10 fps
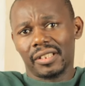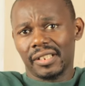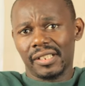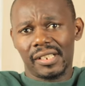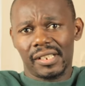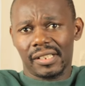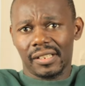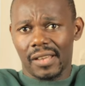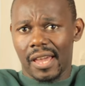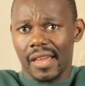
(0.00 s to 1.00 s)
this is
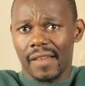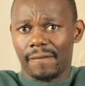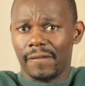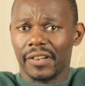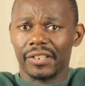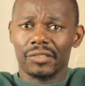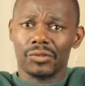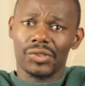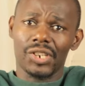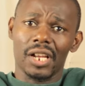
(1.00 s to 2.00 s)
very
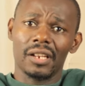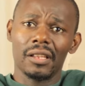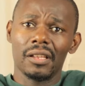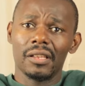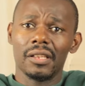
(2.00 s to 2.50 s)
crucial.